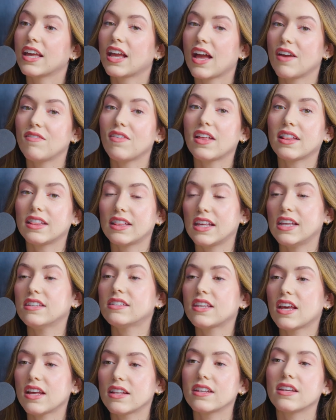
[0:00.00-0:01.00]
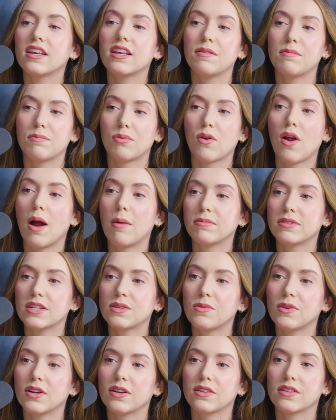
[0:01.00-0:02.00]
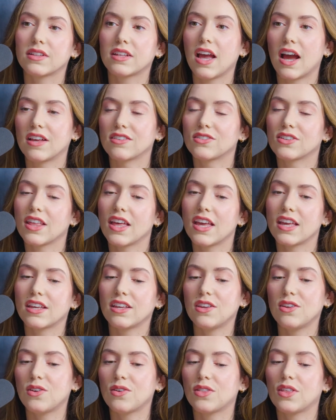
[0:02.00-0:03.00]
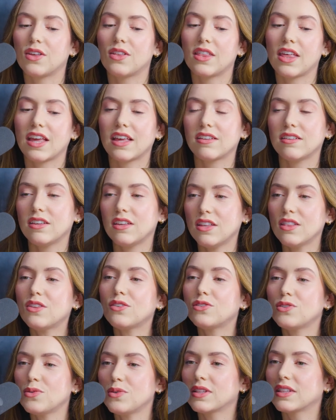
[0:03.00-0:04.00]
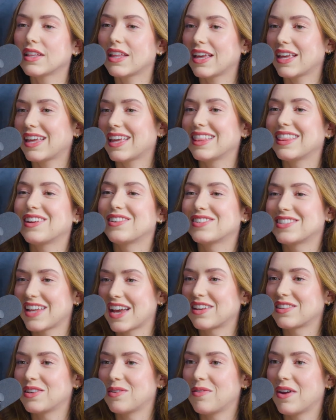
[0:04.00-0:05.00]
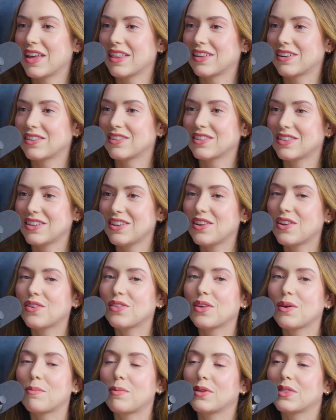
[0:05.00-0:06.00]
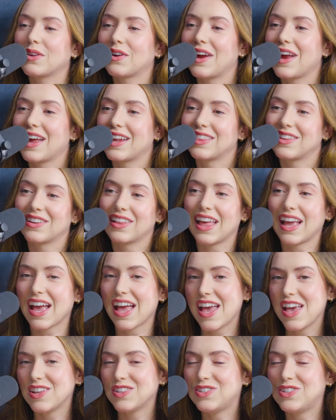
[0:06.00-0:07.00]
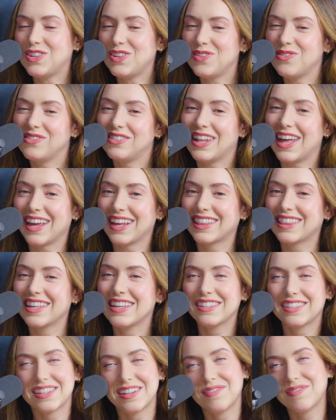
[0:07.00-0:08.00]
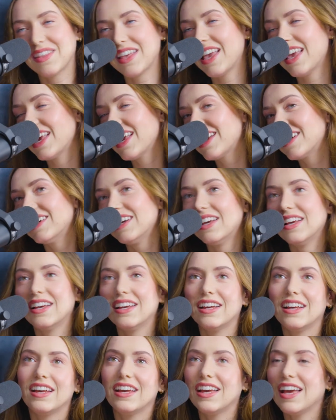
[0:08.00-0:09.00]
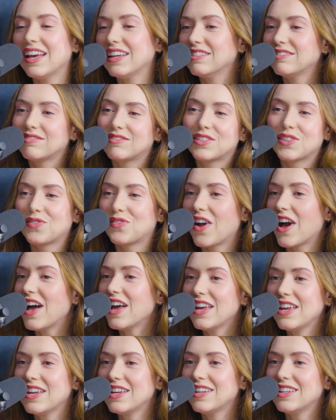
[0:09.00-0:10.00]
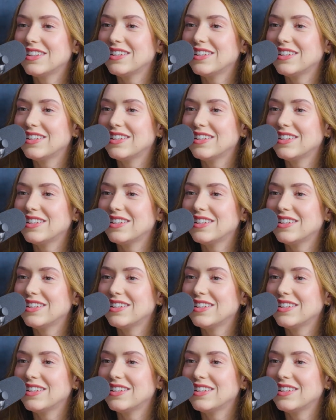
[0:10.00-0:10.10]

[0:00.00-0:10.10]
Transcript: Like, I've at least had it prompted where guys are like, you know, they'll like, and they'll do it like in their sexy way. They're, you know, they'll put their hand, they're like, do you like this? And I'm like, it's fine.